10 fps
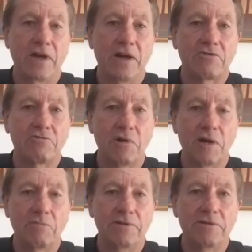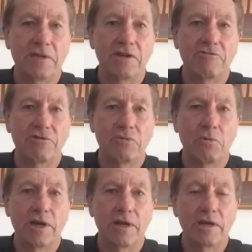I grew up in an era
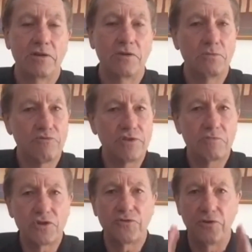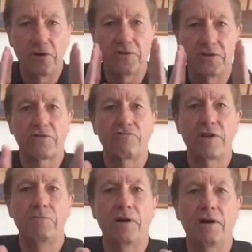where you pretty much followed a
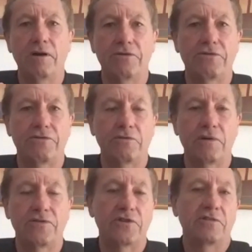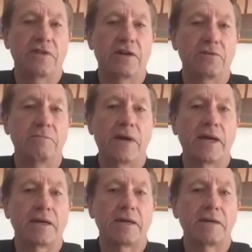career path. You know, I started out in
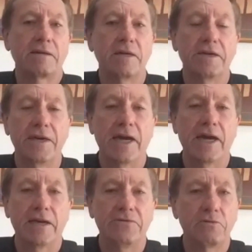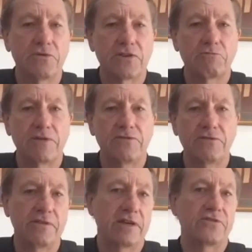banking, and it was expected
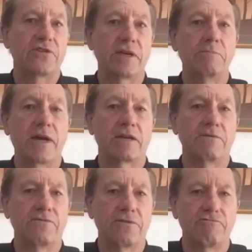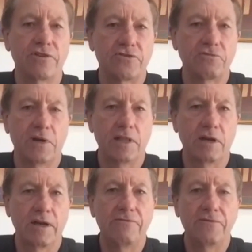that I'd stay in banking for the rest of my
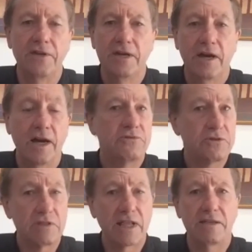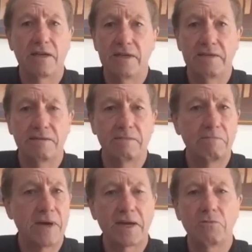life. I'm so glad I didn't.
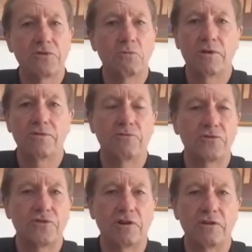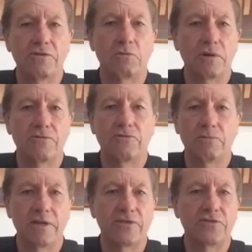Banking was a wonderful start and a wonderful
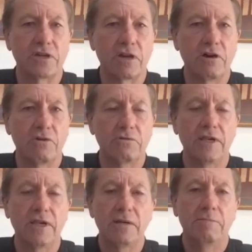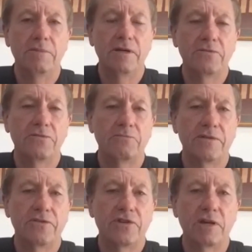place to go. But
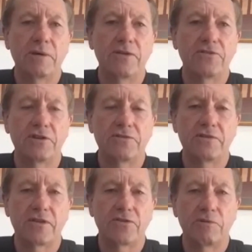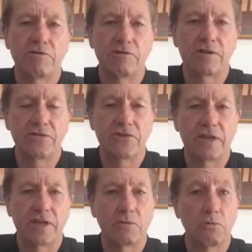by the time I started
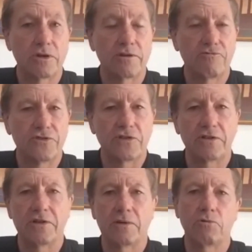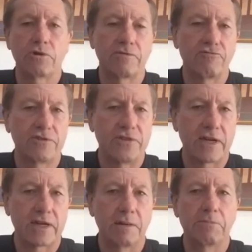experiencing working for a startup, working for a
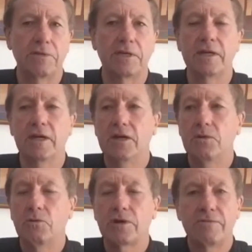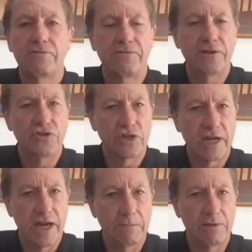tech company, working for venture
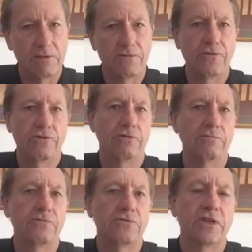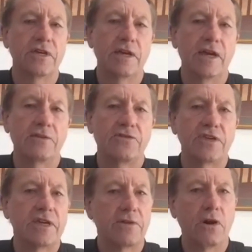capital firms, and
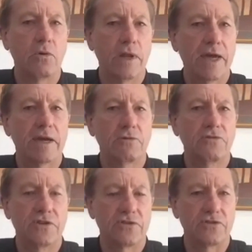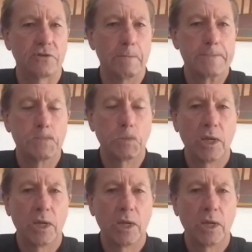seeing the whole ecosystem,